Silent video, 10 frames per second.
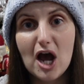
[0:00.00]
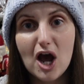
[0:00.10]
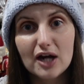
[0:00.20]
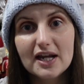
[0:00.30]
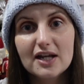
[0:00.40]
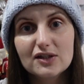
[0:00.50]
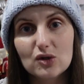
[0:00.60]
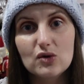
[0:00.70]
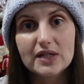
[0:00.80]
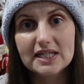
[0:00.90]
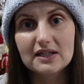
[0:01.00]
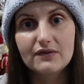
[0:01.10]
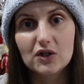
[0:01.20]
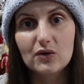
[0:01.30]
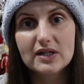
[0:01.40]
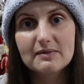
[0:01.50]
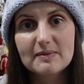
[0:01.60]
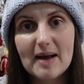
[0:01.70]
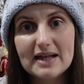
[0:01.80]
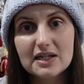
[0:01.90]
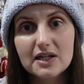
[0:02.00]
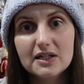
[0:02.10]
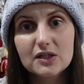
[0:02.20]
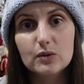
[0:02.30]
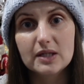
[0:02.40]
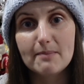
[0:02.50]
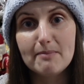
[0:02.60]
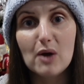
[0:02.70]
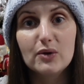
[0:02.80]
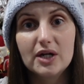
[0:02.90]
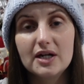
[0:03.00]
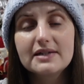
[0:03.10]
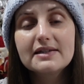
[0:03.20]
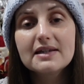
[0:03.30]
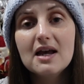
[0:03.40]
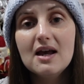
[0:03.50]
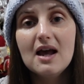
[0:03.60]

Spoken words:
earlier to all these lovely Christmas patterns was a bonus.